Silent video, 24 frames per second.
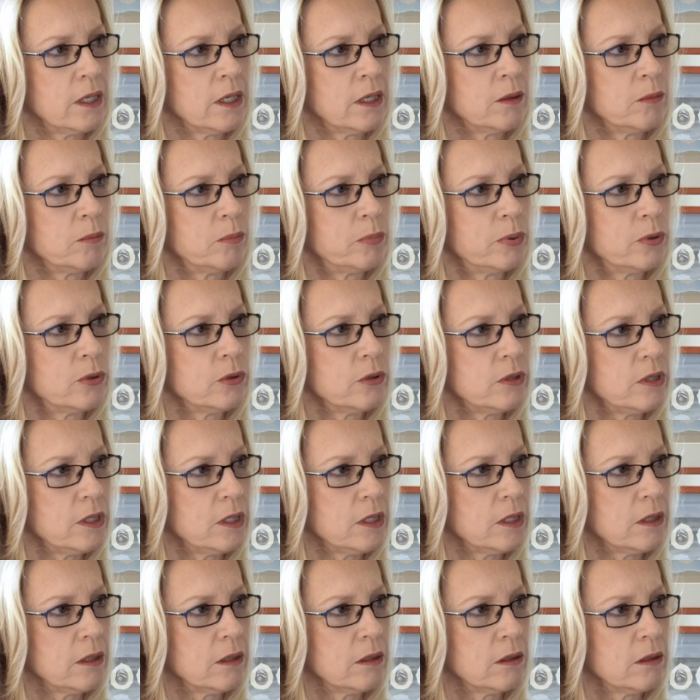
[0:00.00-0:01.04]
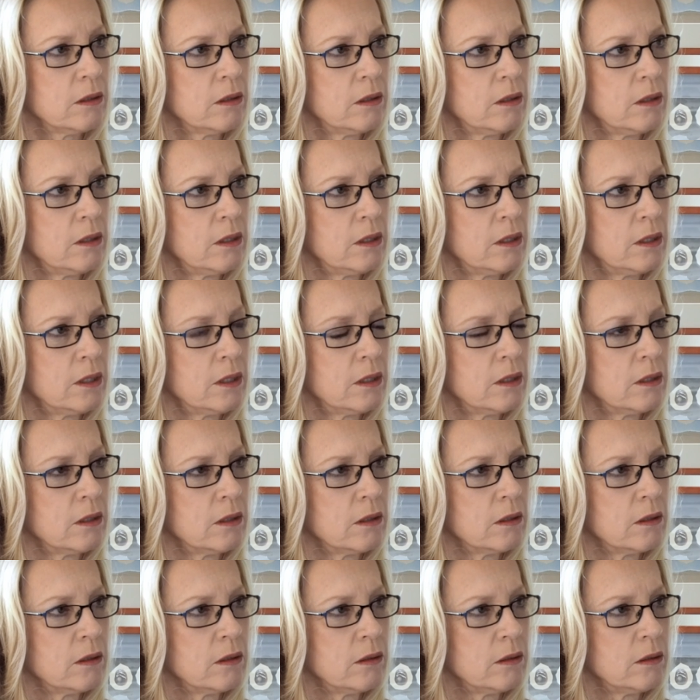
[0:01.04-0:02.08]
in putting
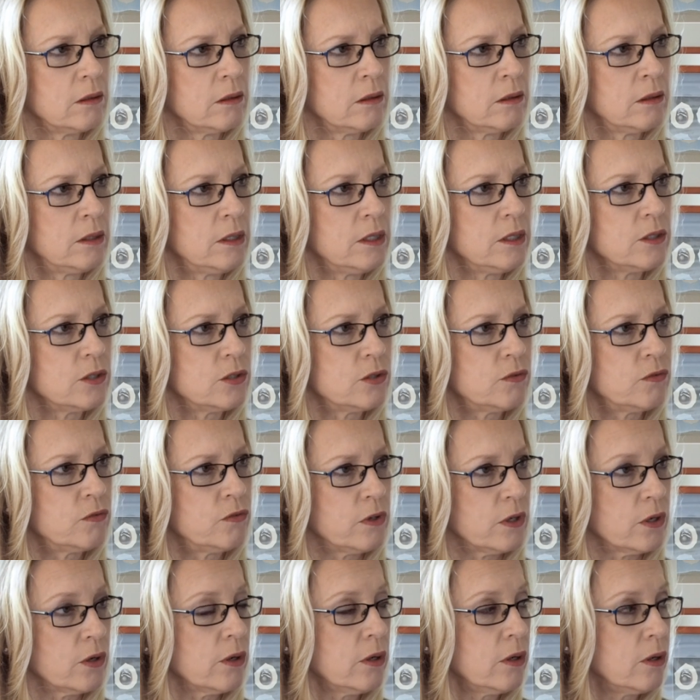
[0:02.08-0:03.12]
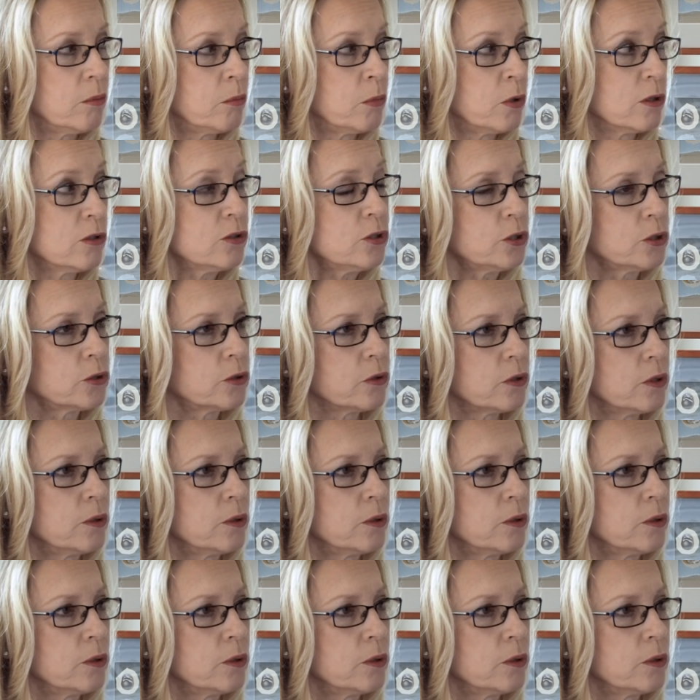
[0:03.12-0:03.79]
these very emotional